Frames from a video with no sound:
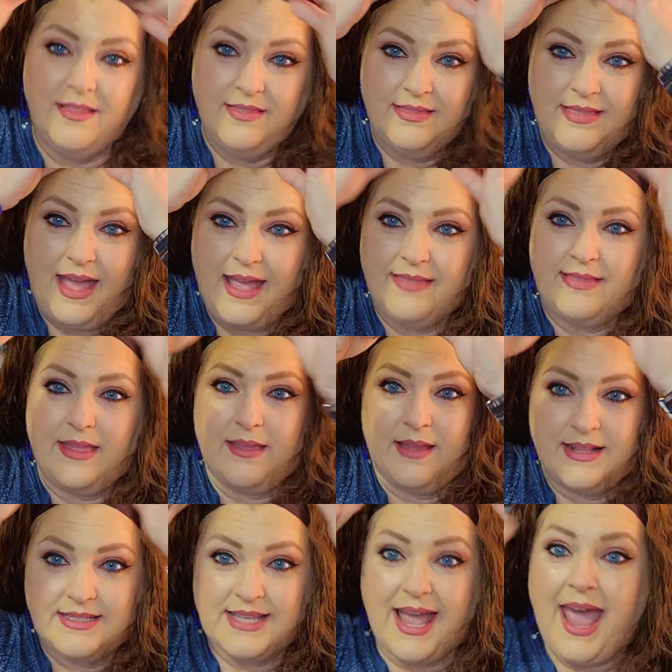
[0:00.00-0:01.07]
that, that
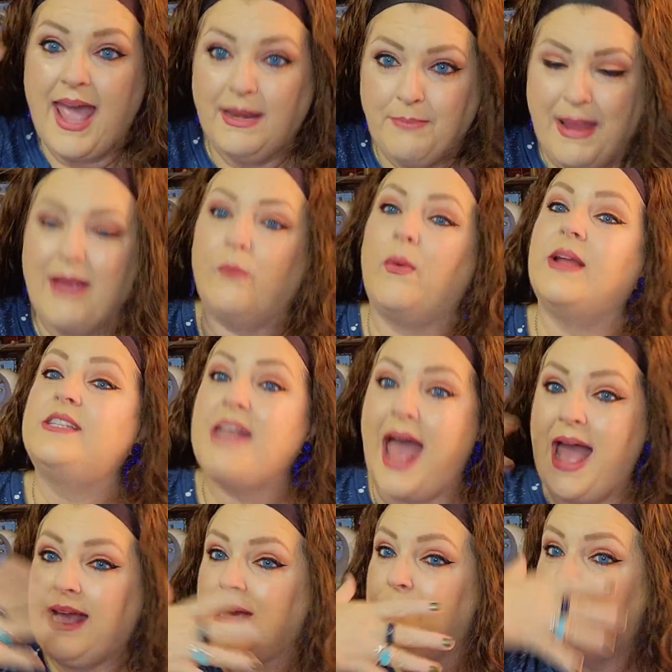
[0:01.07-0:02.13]
is a headband, which
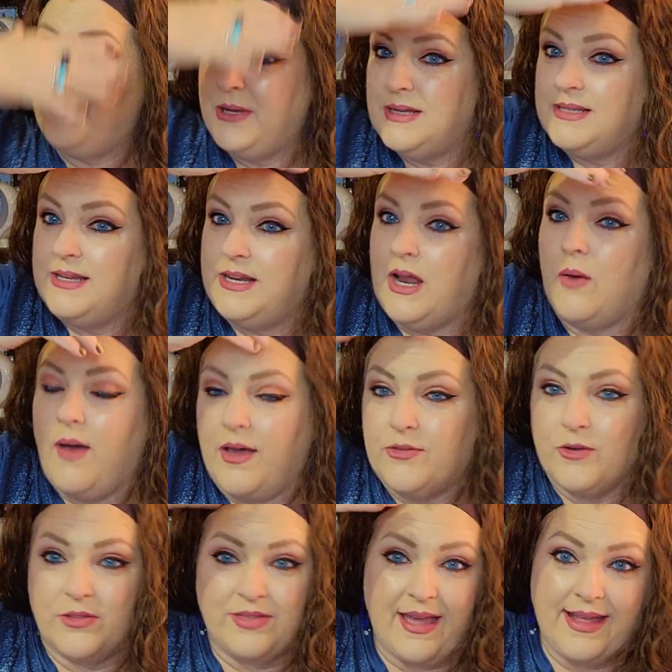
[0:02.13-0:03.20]
I could put, you know,
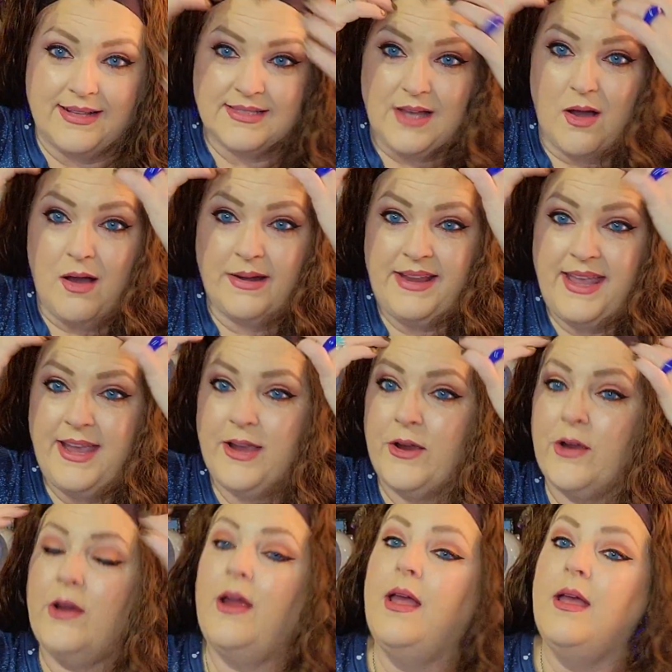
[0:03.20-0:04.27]
other things on
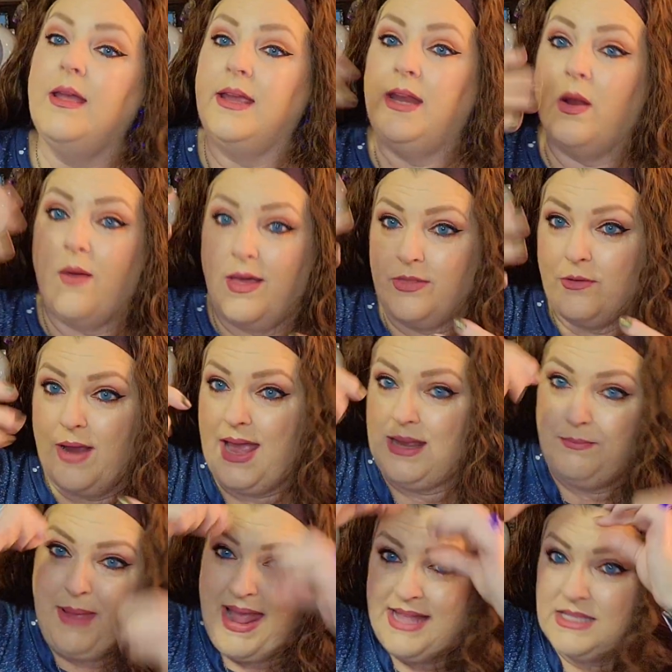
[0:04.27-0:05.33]
here, you know, other
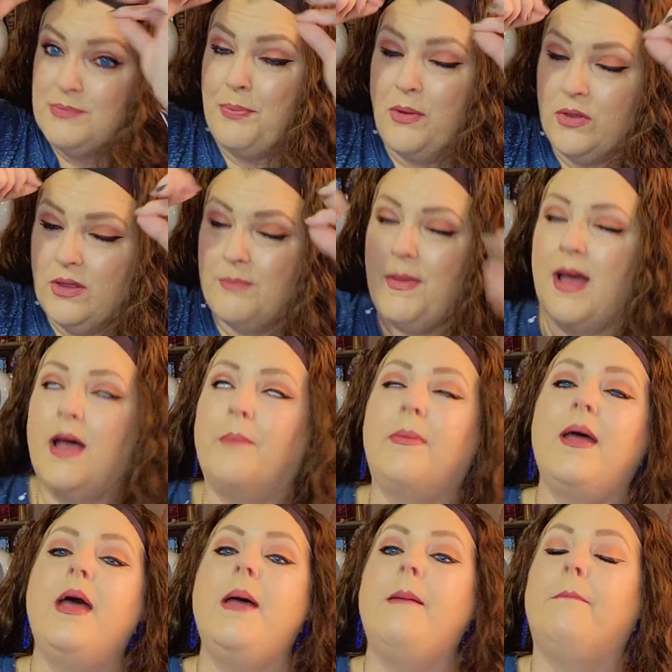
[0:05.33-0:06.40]
headbands, pull them
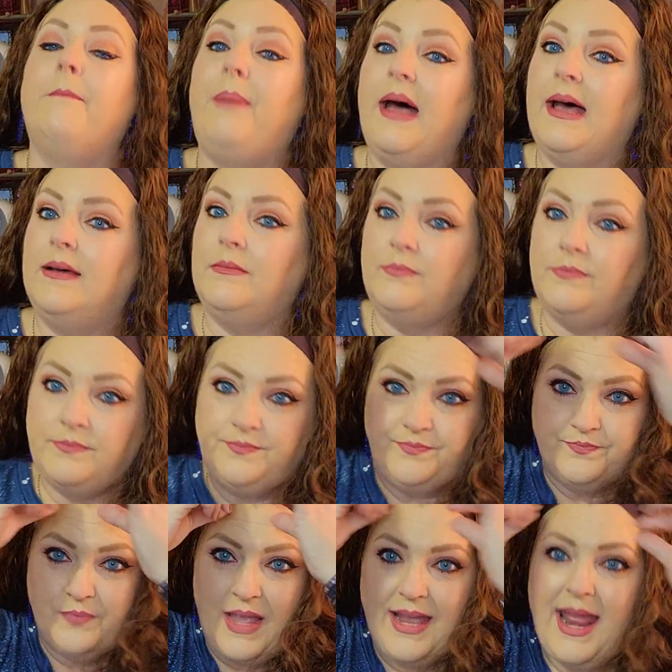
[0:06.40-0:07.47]
up, but
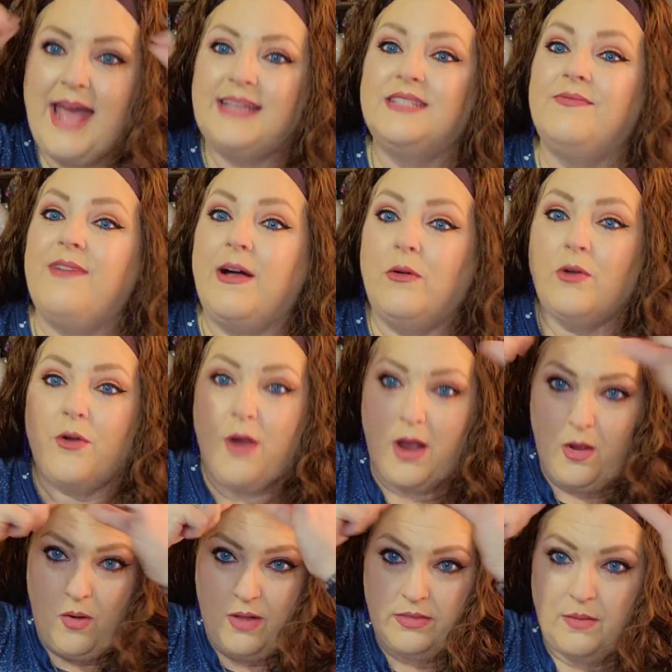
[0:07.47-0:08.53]
it has
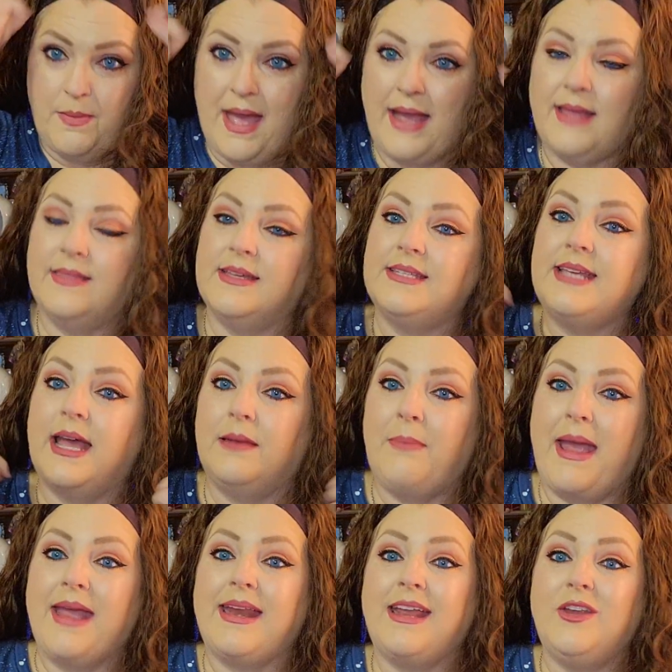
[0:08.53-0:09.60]
Velcro on the back of this
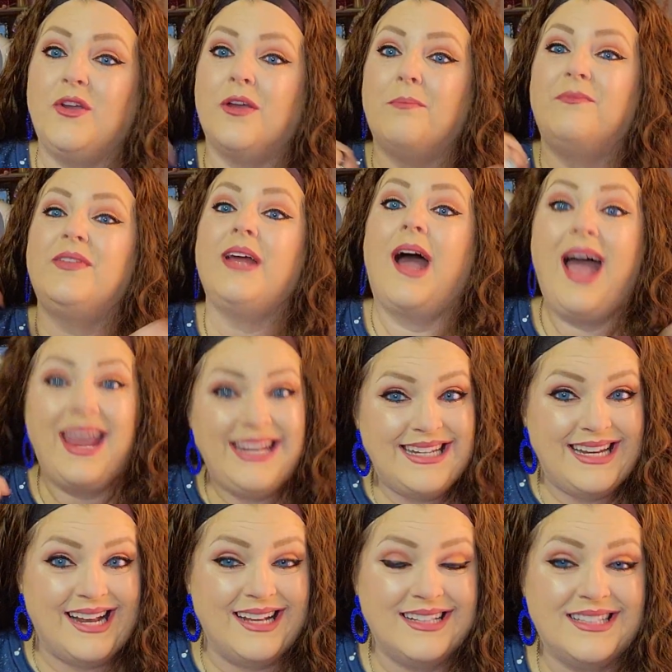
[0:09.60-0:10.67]
headband and you can
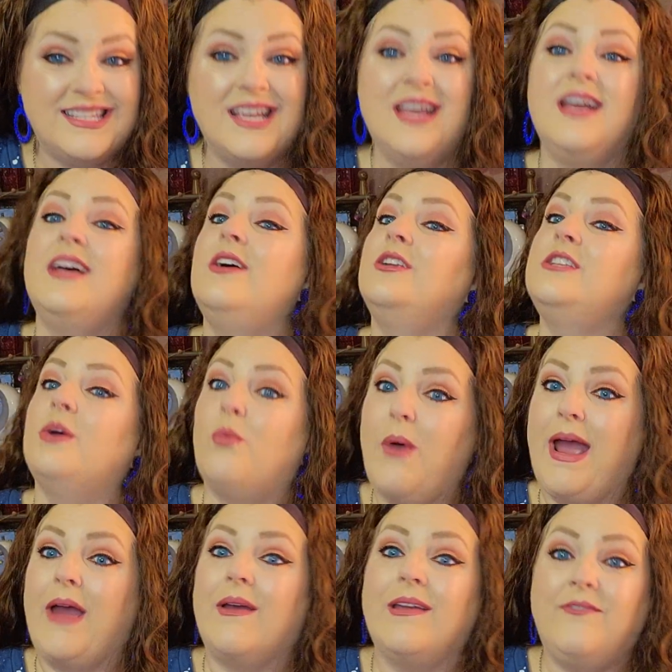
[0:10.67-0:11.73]
tighten it to
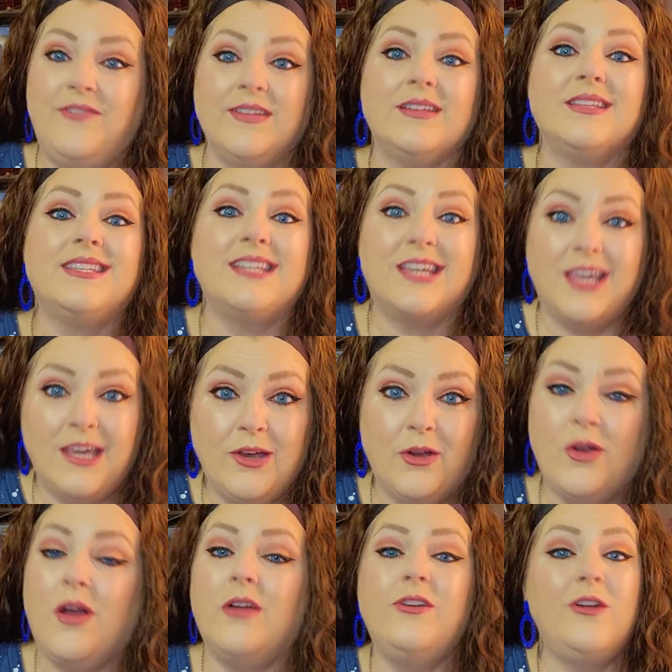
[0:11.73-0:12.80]
where it feels
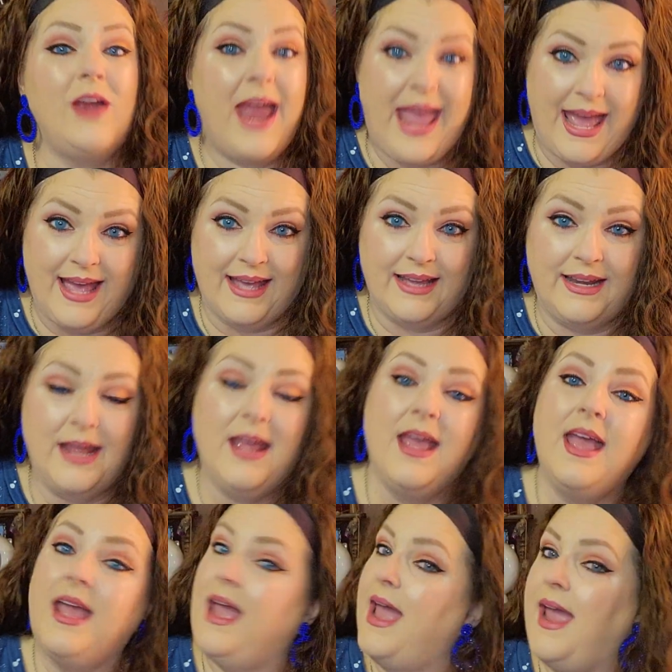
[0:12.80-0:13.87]
secure on your head
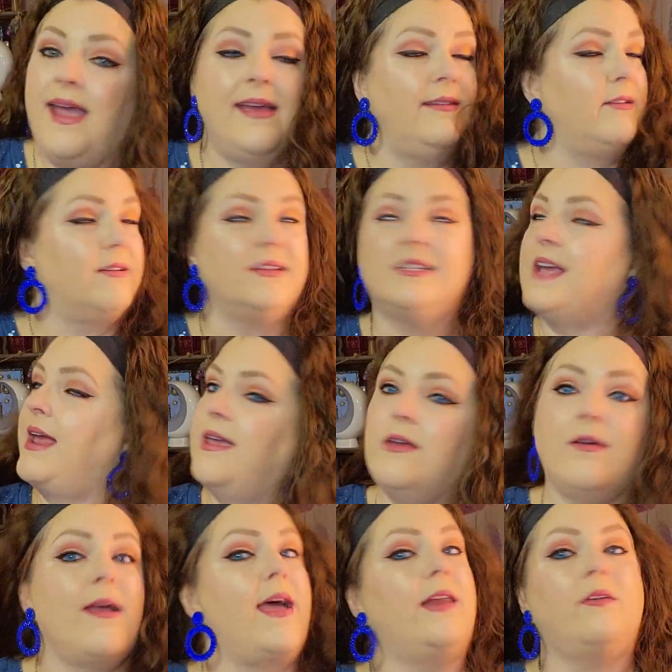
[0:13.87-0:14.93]
and you can shake
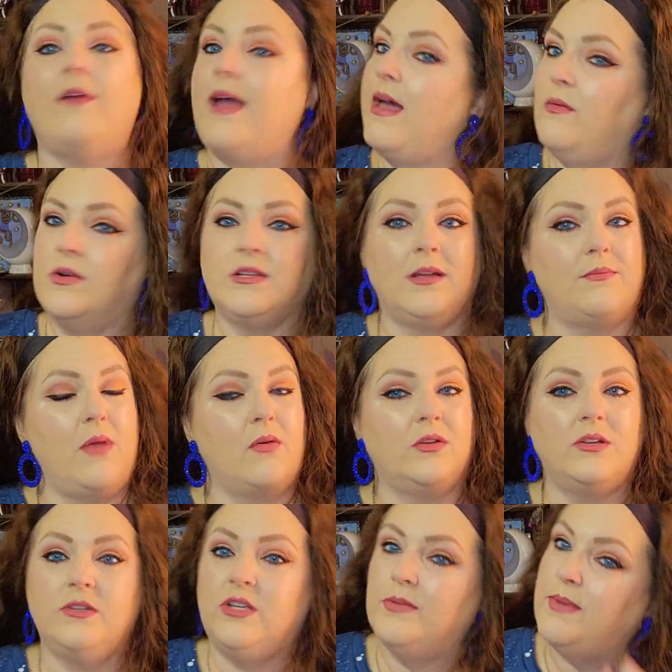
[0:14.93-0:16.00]
your head around, which I'm not going
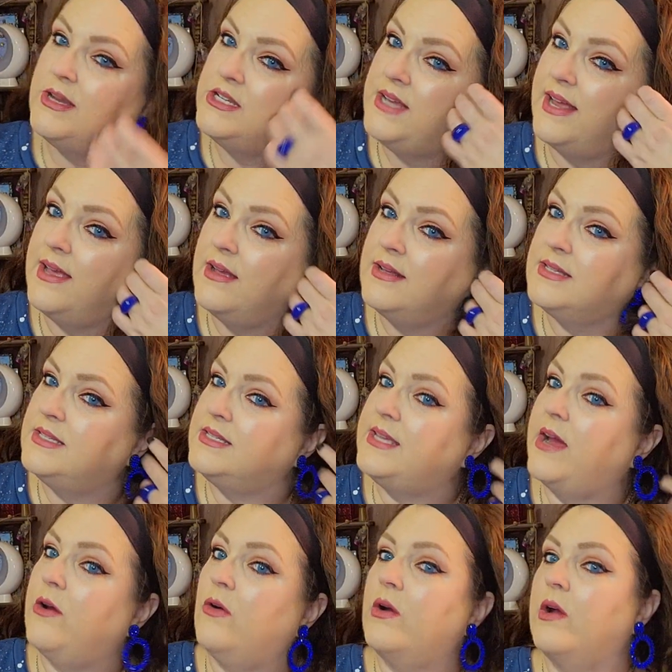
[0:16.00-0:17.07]
to do too much shaking because this
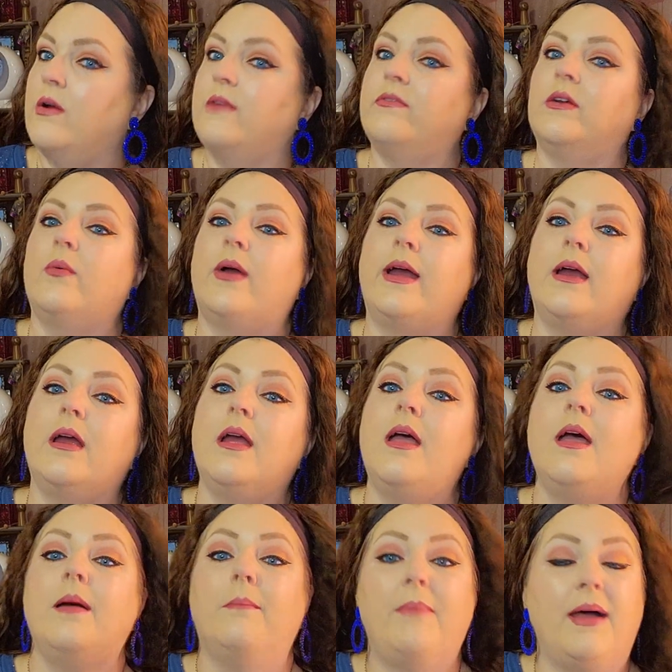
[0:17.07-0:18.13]
hair will go everywhere,
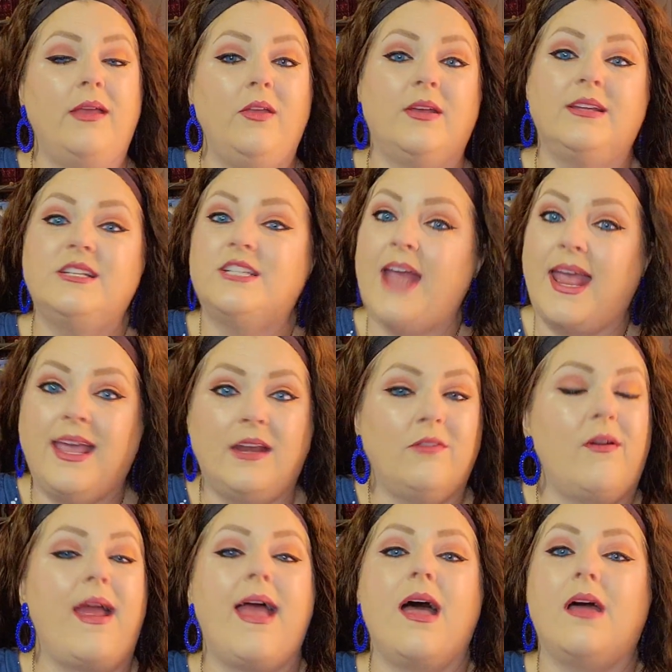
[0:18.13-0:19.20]
but you can shake it
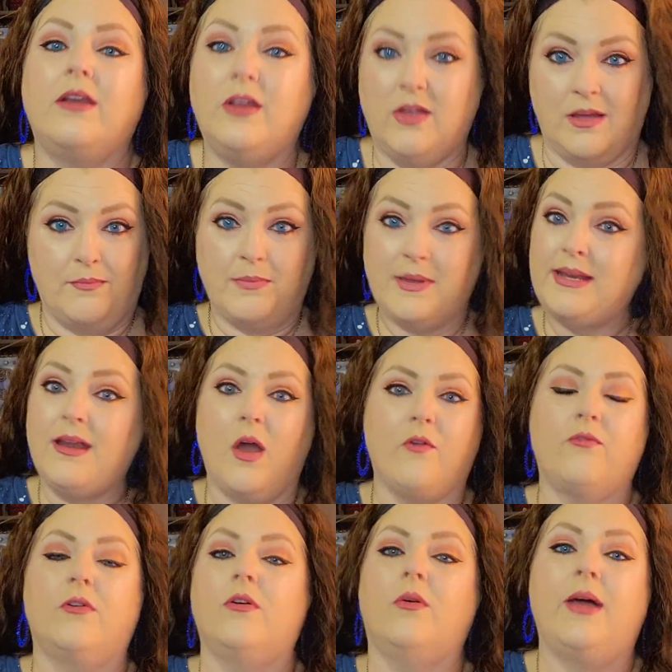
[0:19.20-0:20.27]
around, you can bend
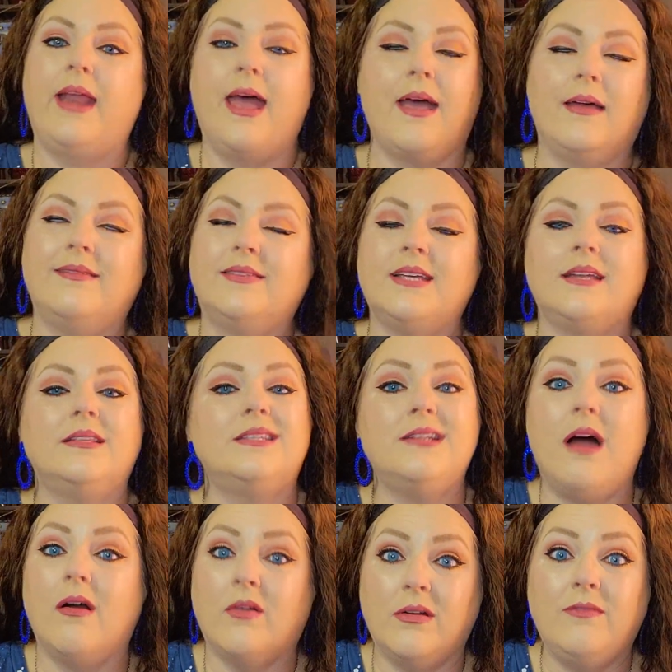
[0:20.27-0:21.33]
over or whatevs, and it's
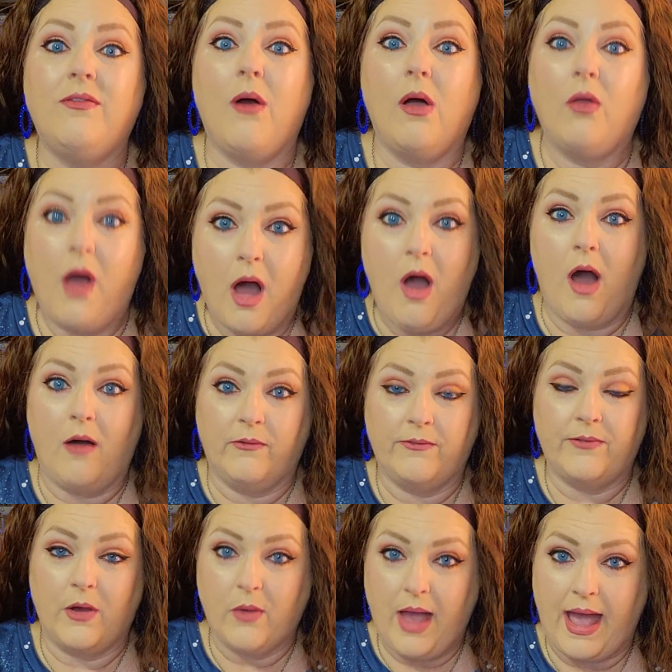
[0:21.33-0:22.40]
not going to fall off,
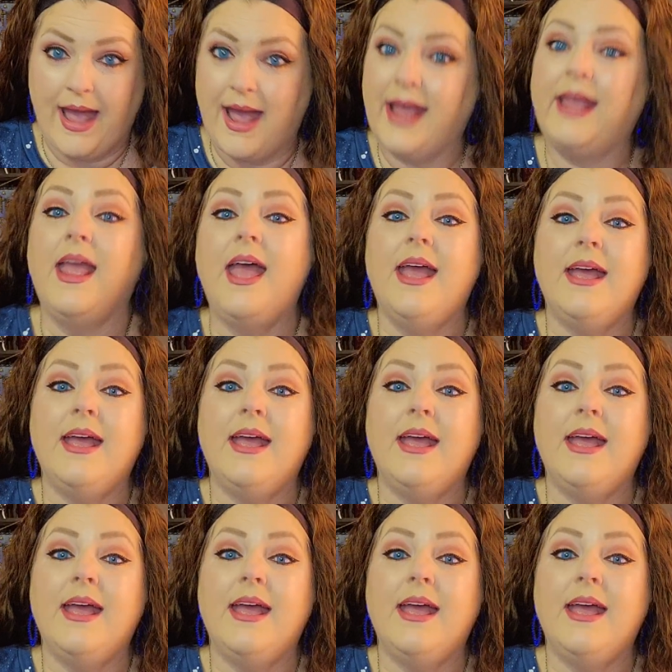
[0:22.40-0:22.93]
okay?